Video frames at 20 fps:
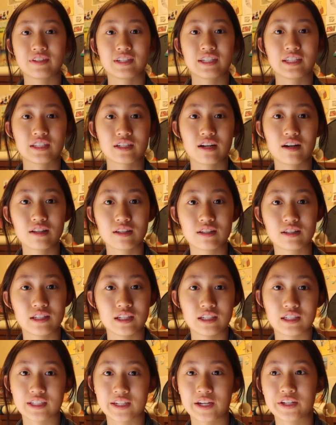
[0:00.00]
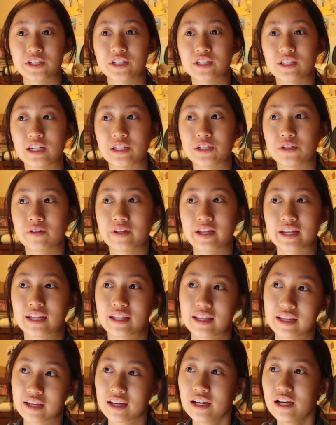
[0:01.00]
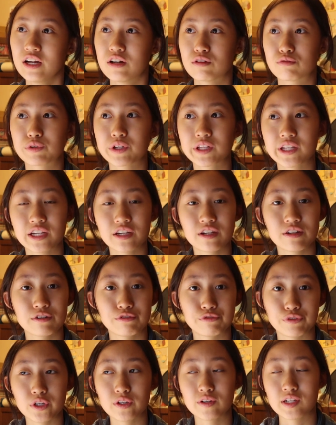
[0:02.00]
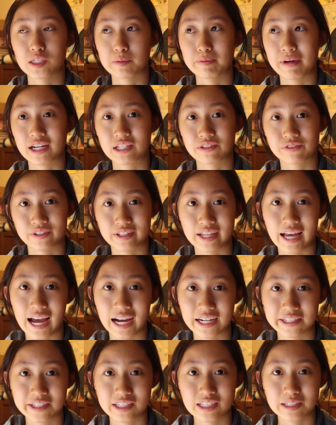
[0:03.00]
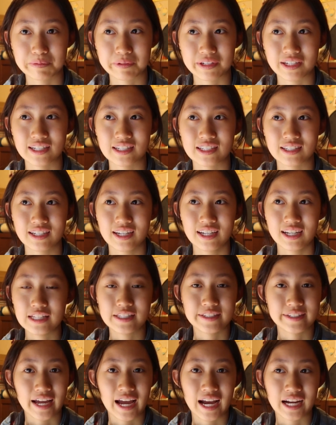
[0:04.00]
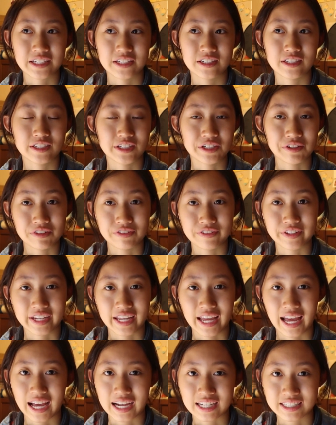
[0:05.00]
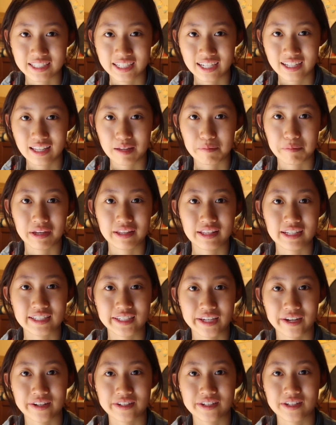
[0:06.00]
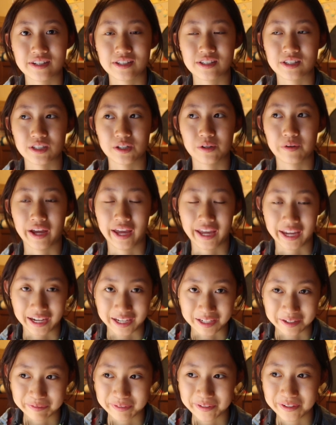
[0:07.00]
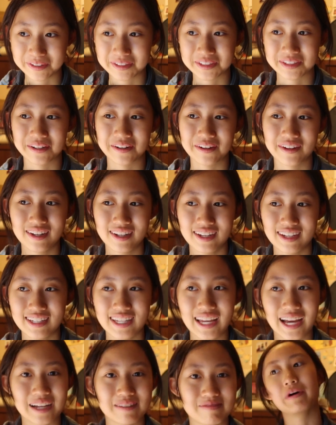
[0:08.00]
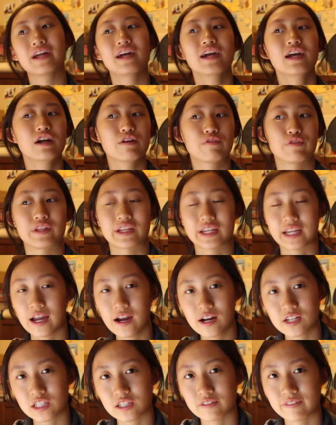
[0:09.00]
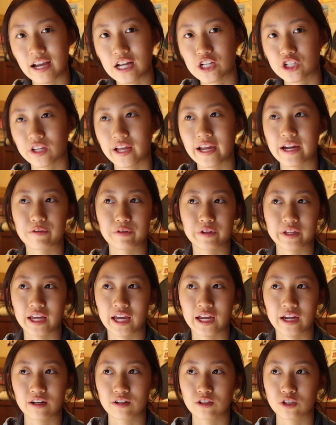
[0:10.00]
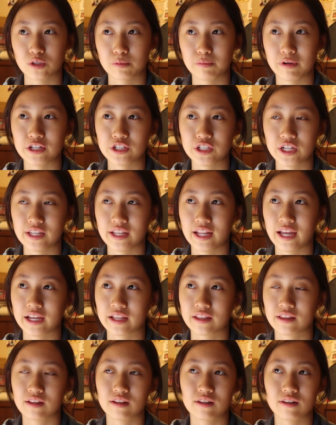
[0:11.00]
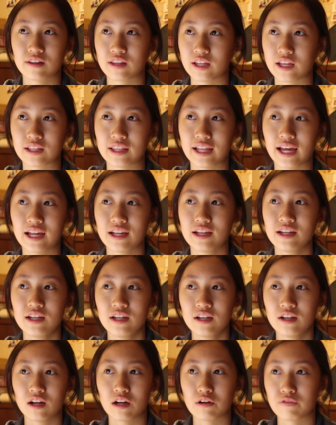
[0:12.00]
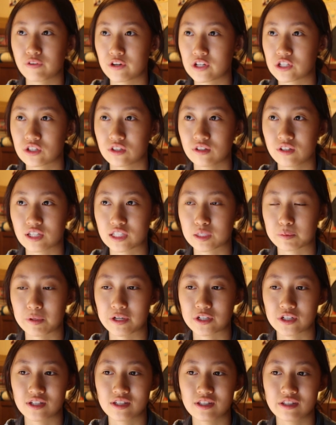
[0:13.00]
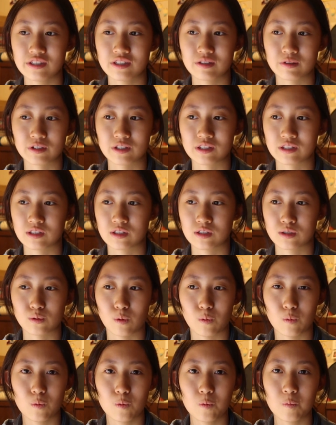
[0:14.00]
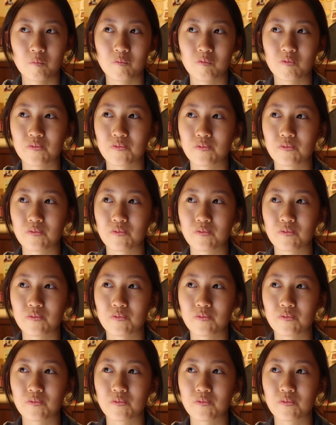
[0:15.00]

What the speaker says: for all these characters that I don't like, really full respect for the actors, because it's the actors' terrific acting that made these characters so hateable. So, yeah. But for the character of Angela, I really hate her so much, and I think that her facial expressions are just so